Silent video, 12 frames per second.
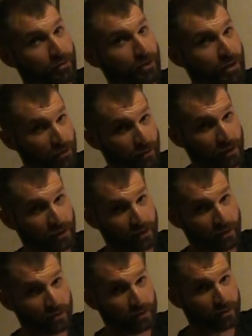another one like
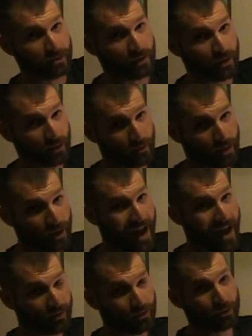this that are about
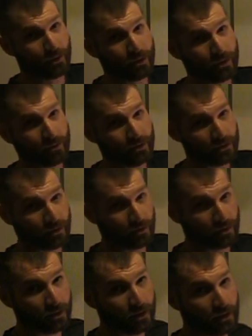half the width of each
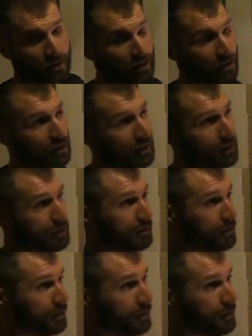other. And
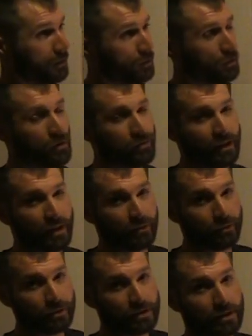we'll go over that
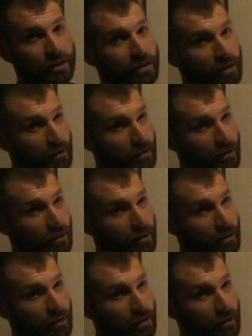if we see it in an